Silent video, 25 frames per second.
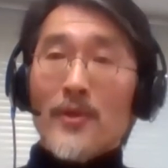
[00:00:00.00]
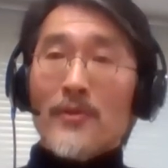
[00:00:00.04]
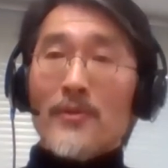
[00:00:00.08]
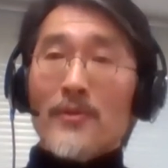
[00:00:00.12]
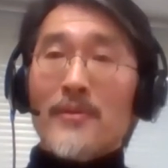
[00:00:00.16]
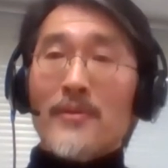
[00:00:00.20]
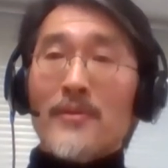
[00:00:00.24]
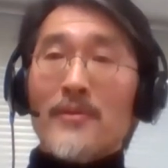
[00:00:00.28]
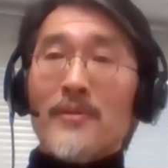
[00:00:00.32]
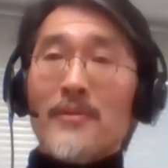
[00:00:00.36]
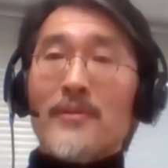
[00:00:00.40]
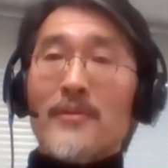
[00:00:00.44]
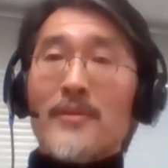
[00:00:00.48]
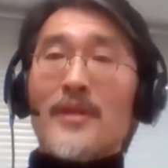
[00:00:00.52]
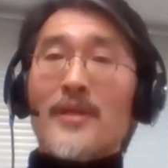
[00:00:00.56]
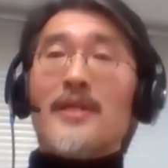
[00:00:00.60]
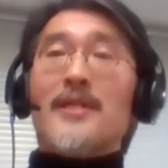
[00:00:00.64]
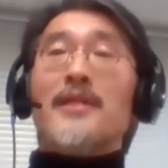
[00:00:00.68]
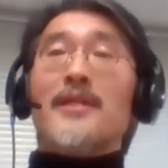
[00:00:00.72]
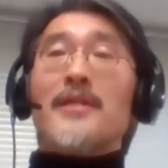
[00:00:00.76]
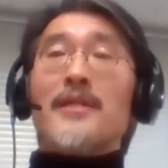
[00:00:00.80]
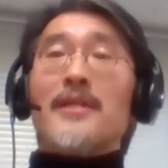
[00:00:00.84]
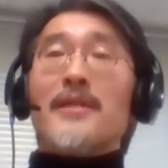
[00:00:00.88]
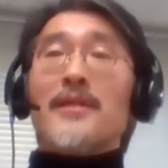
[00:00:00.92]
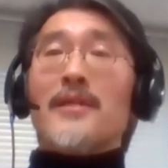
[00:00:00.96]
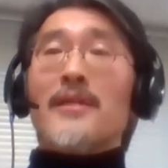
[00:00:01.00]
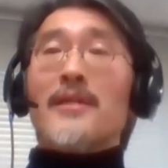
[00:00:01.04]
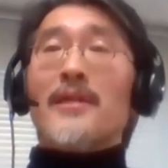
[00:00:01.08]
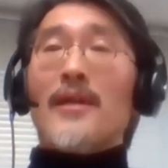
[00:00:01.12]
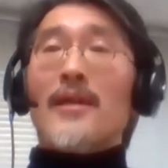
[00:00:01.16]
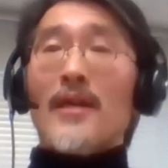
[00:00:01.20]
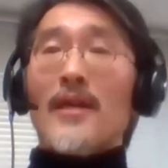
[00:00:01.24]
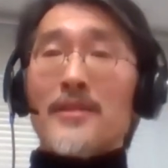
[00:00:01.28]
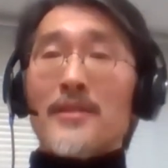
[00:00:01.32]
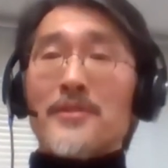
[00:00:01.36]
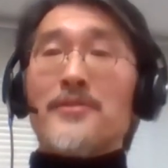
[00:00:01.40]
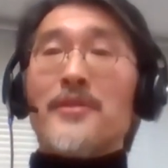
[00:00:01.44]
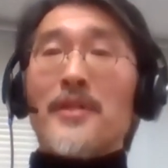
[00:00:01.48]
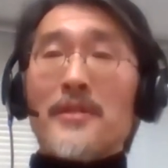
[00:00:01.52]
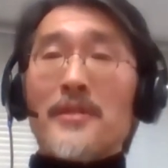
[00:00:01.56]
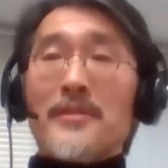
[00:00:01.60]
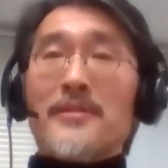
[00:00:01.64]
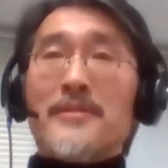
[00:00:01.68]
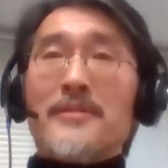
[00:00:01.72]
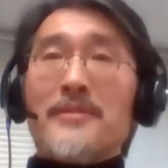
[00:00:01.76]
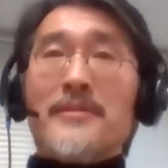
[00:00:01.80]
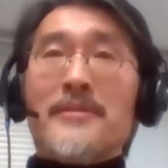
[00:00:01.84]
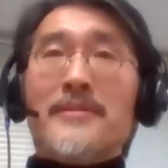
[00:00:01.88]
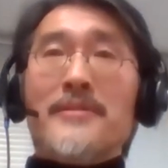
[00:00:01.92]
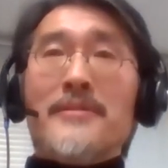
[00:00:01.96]
from the viewpoint of the uh,
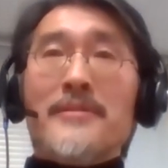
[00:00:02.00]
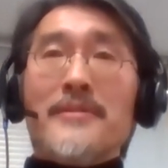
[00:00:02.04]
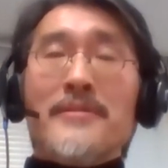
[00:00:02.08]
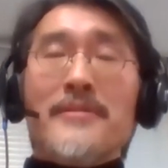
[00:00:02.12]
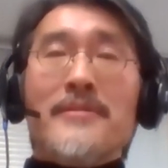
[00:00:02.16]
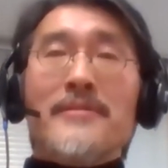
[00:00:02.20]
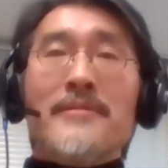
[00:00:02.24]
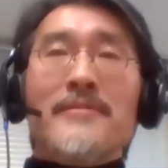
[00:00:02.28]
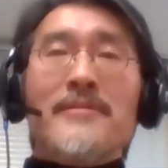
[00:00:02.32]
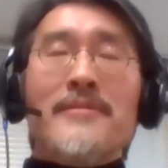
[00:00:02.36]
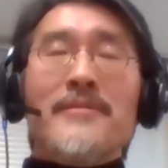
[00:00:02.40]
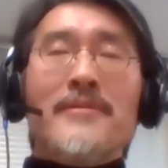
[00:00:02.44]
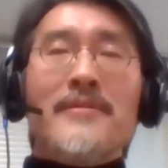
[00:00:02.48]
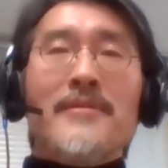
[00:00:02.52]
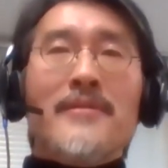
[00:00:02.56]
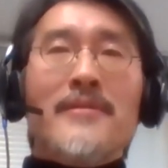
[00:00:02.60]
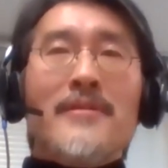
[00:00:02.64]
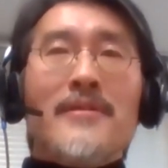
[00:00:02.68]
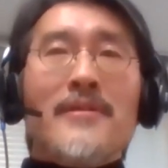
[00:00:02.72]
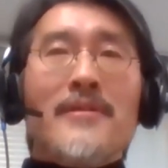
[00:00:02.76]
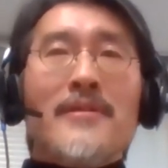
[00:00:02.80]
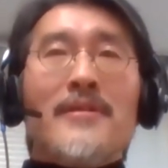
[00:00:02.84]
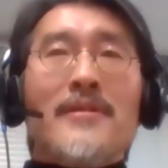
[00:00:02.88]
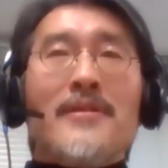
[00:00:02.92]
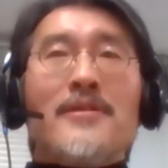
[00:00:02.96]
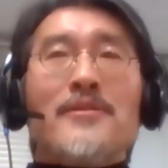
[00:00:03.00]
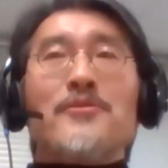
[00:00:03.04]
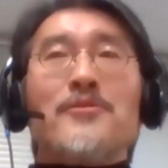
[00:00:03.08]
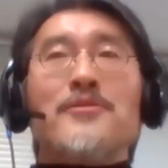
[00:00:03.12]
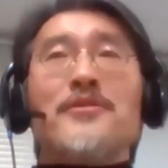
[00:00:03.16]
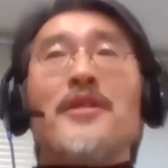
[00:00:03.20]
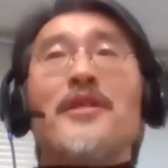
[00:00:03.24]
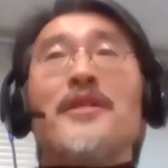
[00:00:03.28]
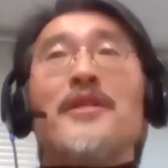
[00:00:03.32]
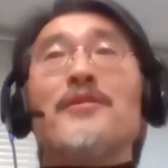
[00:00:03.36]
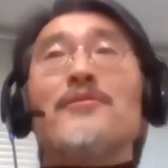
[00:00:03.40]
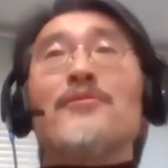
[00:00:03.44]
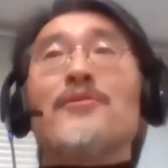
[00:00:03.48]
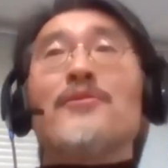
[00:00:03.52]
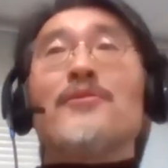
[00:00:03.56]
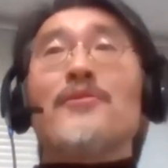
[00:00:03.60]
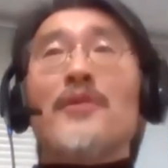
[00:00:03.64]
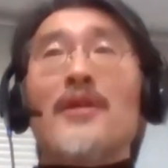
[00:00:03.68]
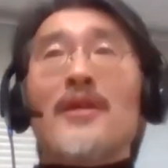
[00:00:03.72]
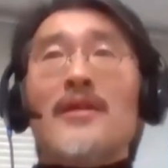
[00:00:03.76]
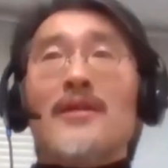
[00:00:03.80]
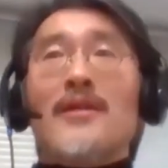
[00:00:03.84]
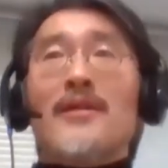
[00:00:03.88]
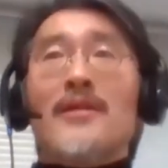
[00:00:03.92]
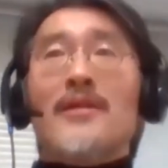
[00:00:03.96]
regular the lectures.
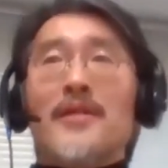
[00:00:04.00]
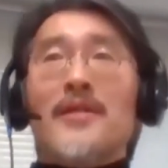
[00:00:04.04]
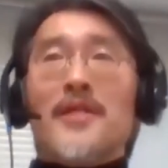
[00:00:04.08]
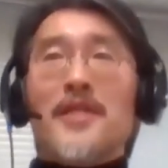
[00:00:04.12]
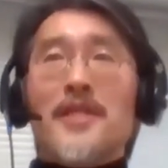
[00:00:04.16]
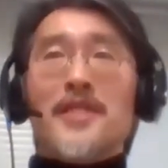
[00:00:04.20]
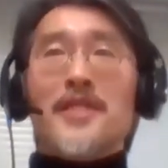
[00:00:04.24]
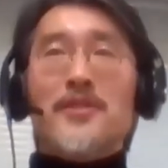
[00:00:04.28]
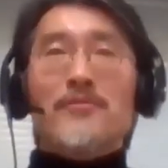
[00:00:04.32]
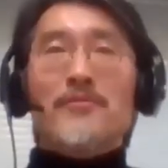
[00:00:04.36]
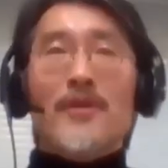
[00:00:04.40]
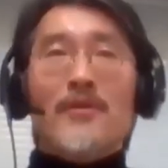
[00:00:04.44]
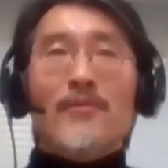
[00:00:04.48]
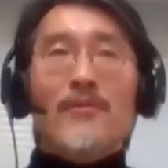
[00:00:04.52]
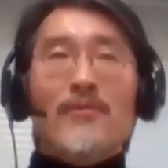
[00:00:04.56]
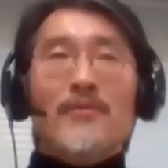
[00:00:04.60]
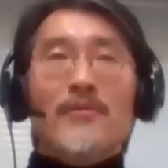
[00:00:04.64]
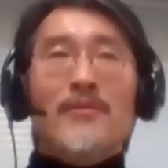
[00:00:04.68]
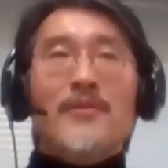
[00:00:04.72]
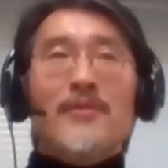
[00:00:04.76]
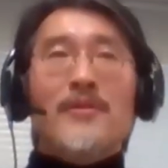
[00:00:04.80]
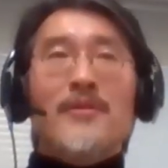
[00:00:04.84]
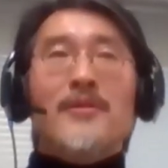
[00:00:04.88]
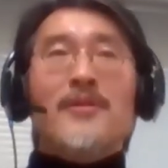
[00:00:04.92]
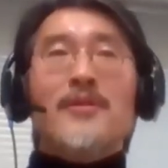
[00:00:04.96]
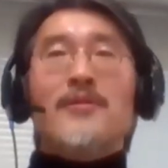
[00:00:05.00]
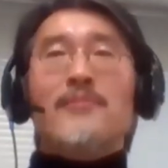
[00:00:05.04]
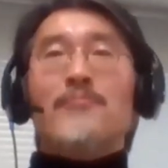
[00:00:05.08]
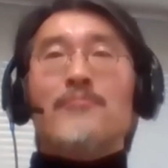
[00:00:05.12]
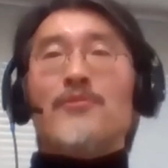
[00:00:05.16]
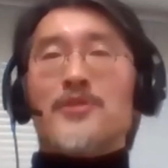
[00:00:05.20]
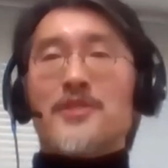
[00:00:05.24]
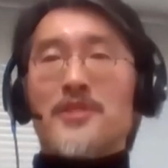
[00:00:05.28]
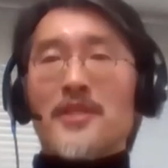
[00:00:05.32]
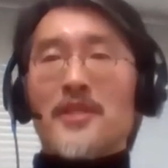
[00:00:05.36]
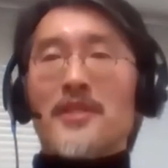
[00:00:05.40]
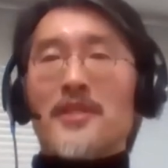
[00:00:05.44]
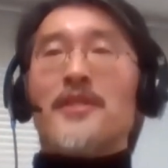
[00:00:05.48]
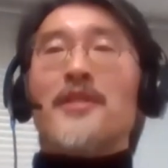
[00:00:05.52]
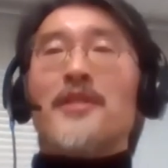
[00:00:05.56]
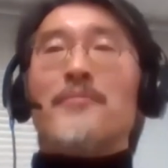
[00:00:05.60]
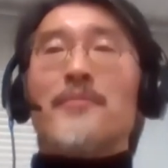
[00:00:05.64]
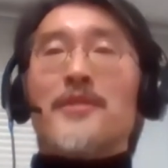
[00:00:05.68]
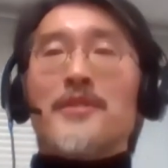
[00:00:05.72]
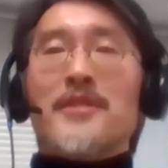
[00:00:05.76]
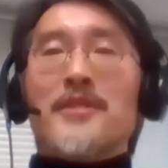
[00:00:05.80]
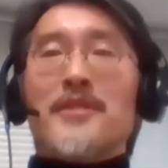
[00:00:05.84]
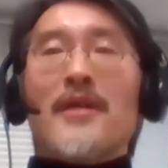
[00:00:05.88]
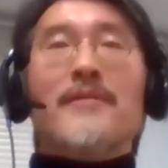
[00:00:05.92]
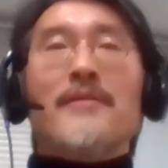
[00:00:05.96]
He talked to the
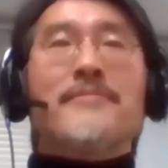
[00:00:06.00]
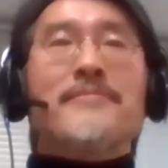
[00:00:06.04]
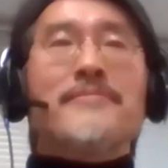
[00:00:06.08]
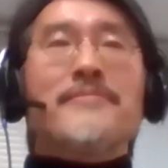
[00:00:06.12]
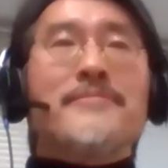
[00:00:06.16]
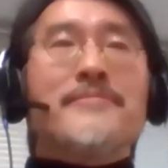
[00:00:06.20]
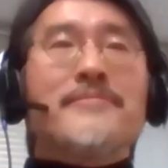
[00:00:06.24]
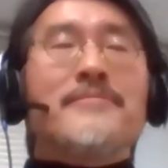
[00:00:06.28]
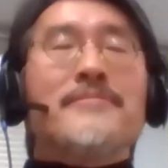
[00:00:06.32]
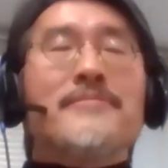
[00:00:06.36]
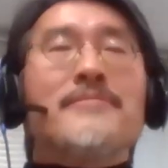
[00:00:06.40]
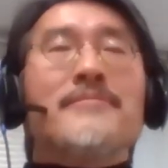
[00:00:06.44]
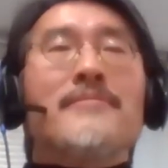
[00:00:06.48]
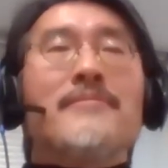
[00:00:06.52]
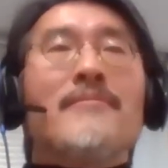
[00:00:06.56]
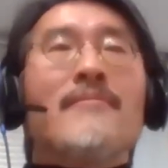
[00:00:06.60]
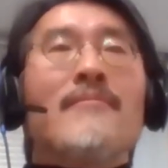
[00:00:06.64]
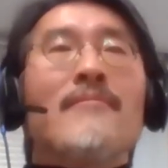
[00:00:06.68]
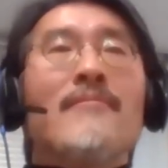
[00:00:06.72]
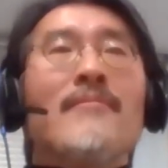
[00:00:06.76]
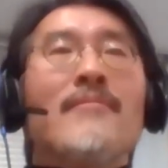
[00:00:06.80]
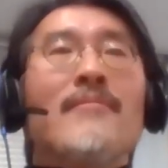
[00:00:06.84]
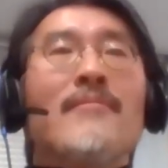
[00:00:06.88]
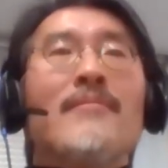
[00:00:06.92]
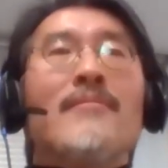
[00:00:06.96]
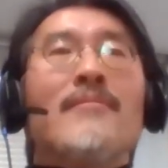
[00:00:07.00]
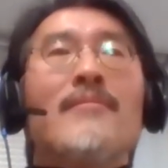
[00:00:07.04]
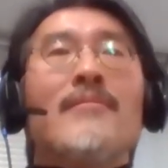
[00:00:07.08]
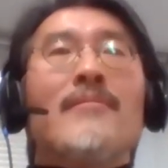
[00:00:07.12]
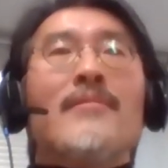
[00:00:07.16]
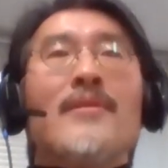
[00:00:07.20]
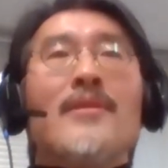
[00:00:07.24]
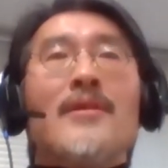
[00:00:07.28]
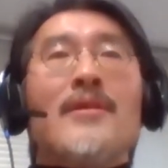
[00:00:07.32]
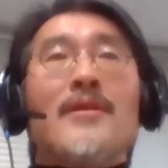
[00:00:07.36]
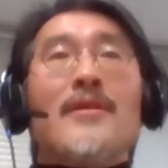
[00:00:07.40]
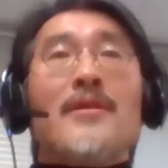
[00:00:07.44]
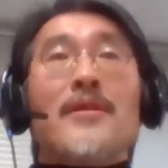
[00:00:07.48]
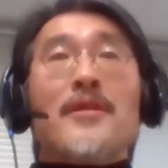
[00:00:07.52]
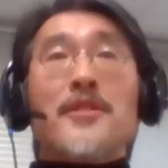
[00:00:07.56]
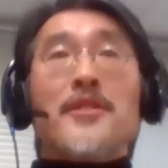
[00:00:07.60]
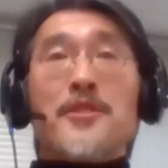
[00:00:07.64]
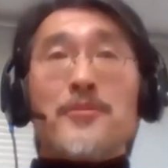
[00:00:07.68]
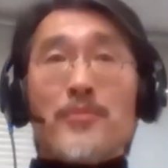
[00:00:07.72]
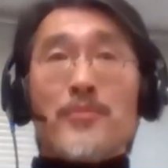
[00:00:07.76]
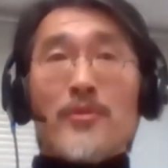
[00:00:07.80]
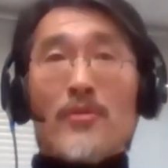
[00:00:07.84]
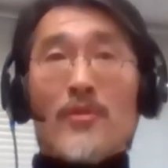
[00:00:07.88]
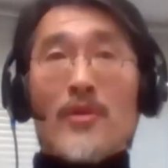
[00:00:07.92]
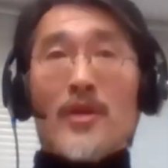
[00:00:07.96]
uh, listeners and
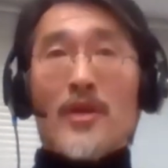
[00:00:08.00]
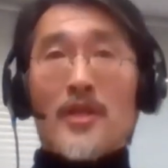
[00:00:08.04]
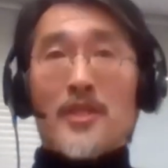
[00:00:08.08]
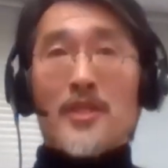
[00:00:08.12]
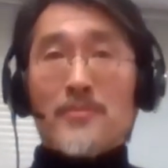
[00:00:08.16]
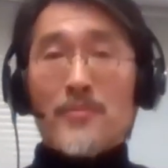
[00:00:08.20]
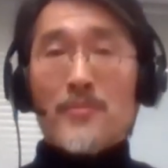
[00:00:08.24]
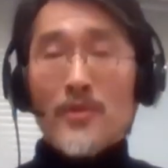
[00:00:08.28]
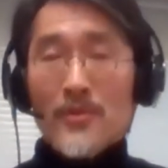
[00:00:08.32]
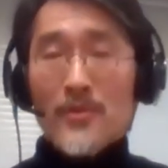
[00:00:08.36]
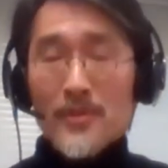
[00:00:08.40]
passionately,